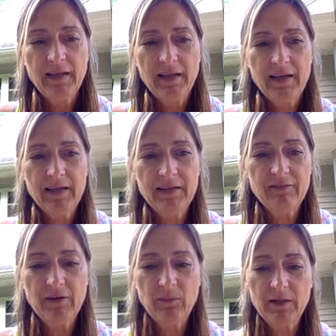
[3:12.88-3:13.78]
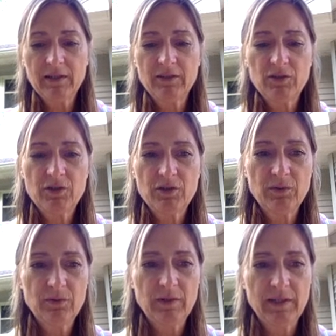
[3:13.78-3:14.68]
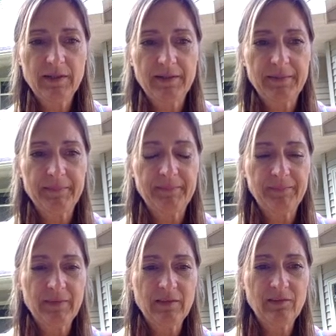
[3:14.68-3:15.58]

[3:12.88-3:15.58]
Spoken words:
And if I wanted to